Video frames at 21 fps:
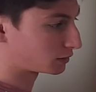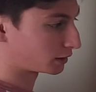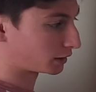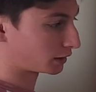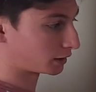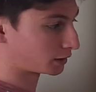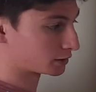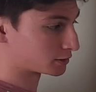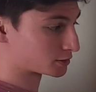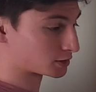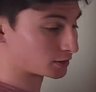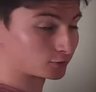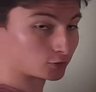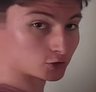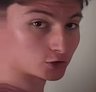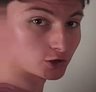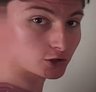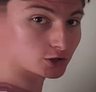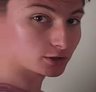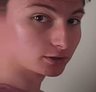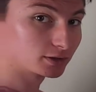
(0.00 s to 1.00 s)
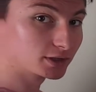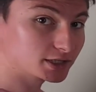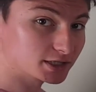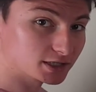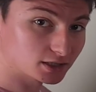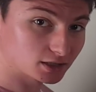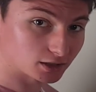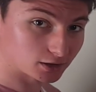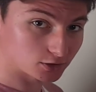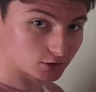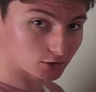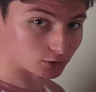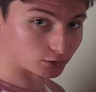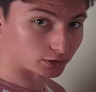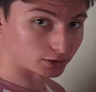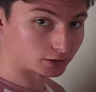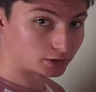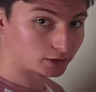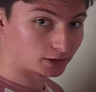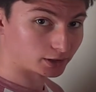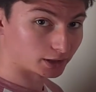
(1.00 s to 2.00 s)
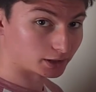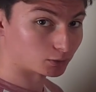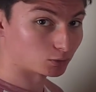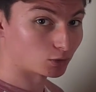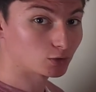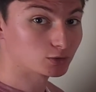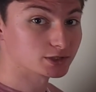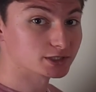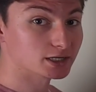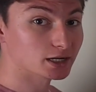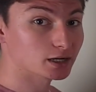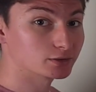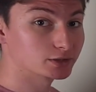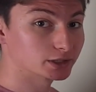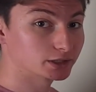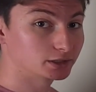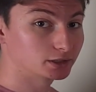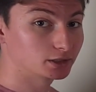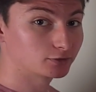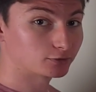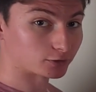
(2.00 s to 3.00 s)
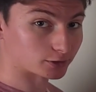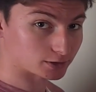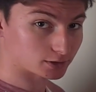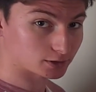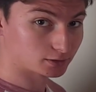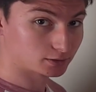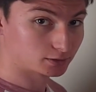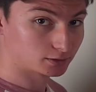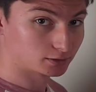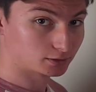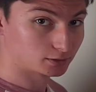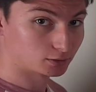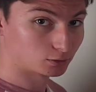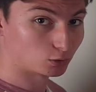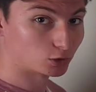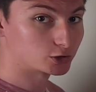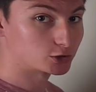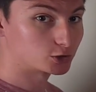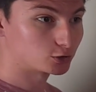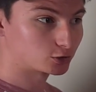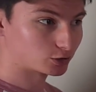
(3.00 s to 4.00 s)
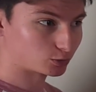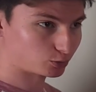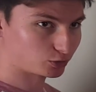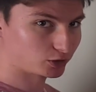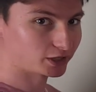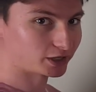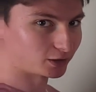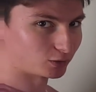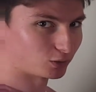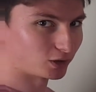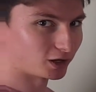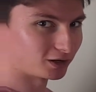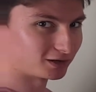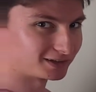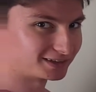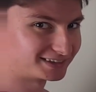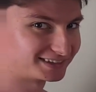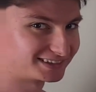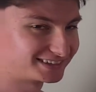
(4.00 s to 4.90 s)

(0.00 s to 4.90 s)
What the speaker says: And if you're just listening to it, it won't sound any different once you can play it well.